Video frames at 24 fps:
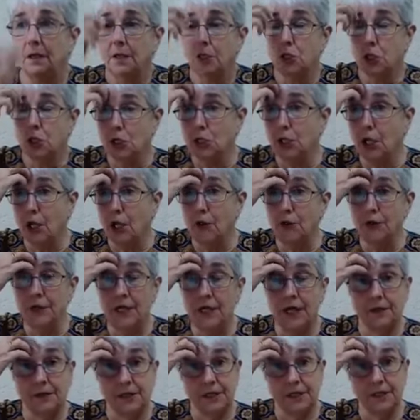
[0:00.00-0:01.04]
Slow
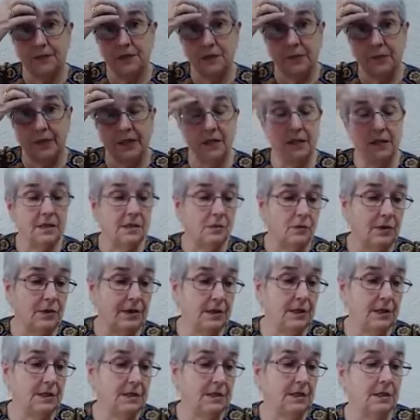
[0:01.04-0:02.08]
narrative speed is
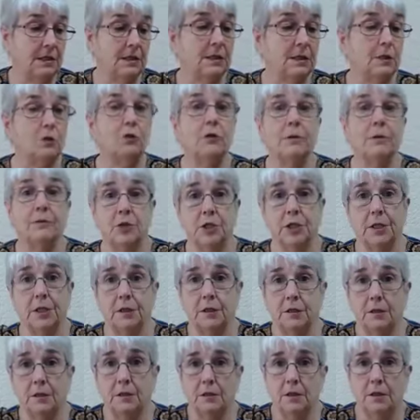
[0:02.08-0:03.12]
when there's
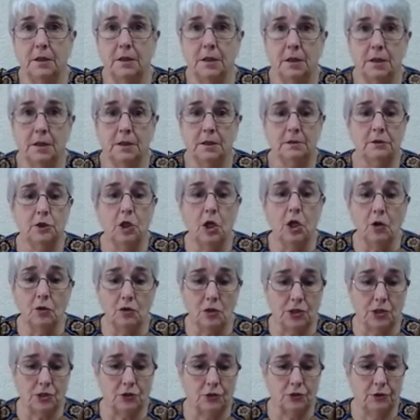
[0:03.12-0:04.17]
description, long
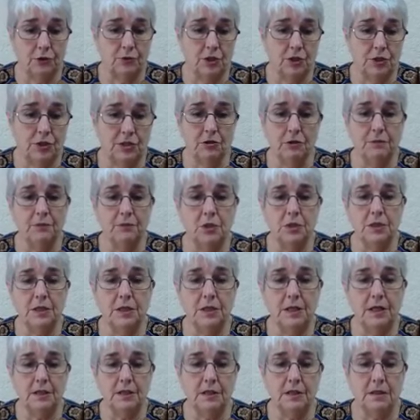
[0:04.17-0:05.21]
description
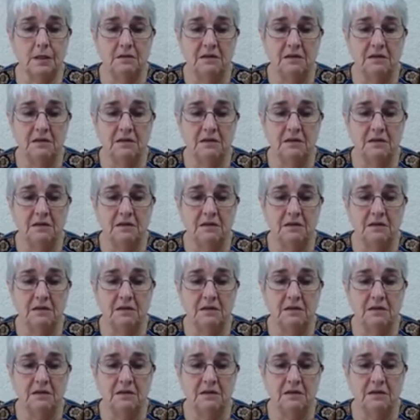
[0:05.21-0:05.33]
that